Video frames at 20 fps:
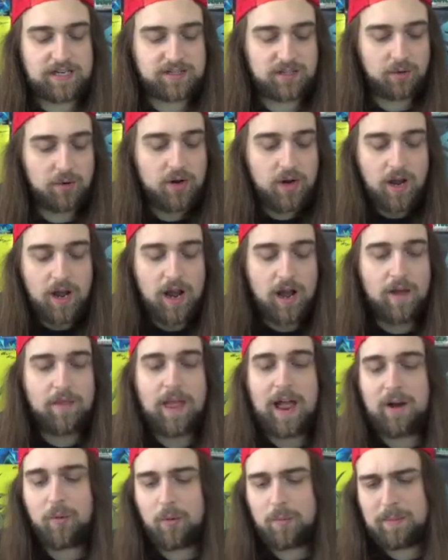So uh,
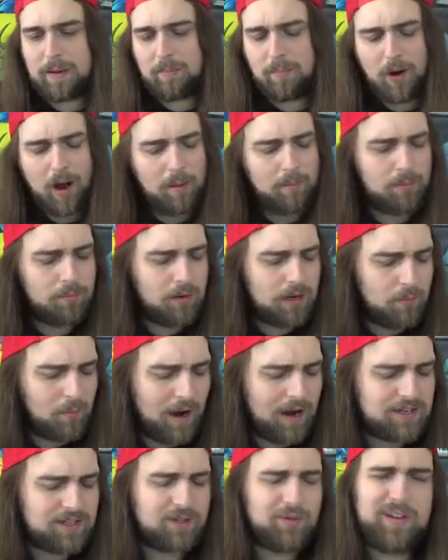that would be probably
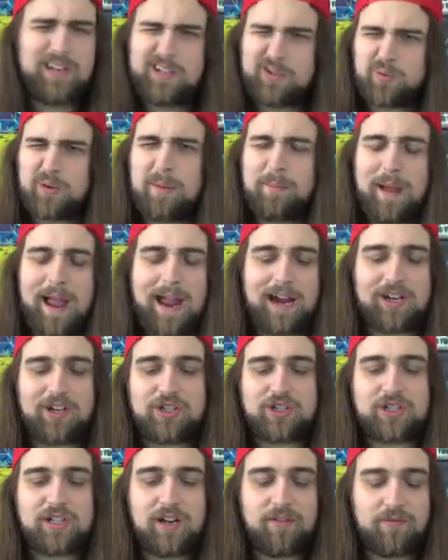why. So it is repackaged
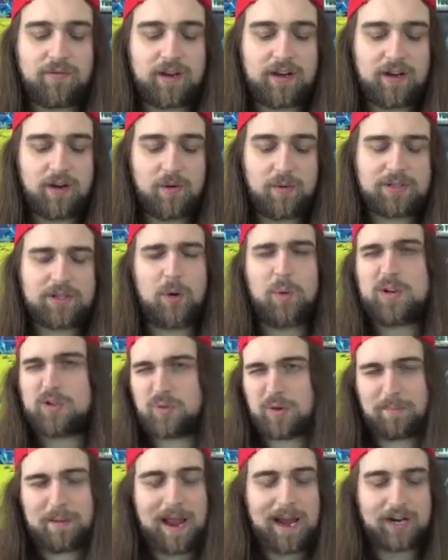stuff. You know, it's always
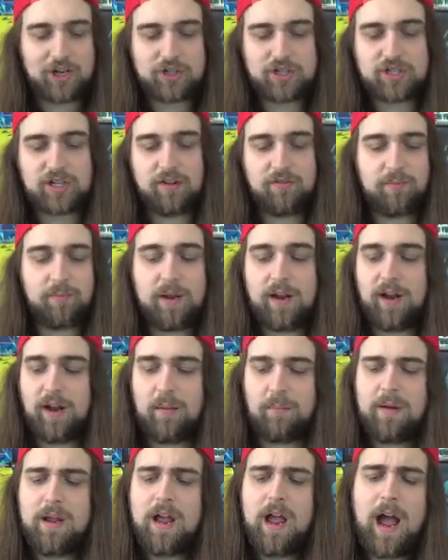repackaged stuff. But
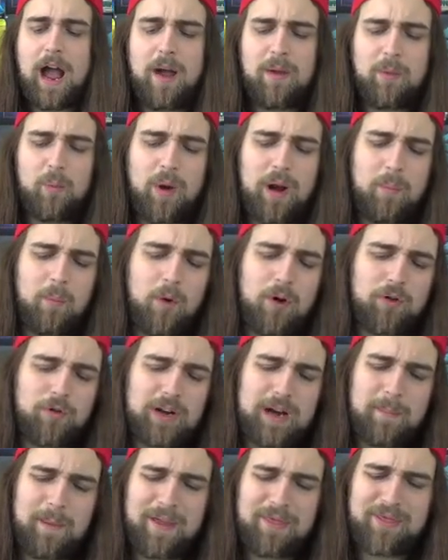um, uh, what I'm
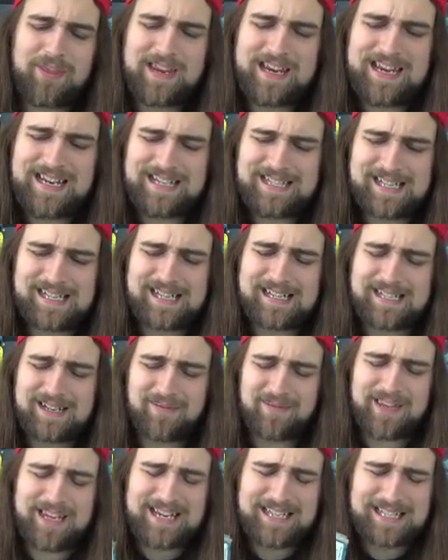wondering about these is
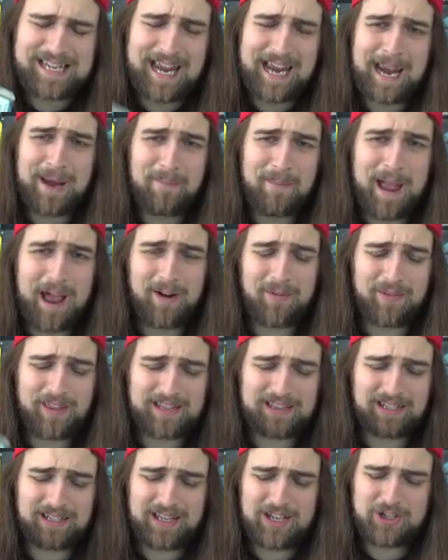if these came out of
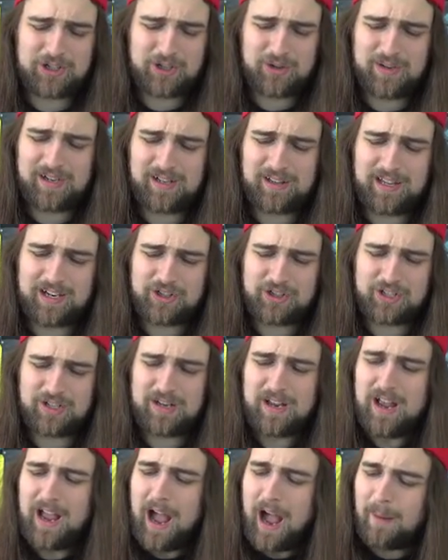like the Legendary Collection.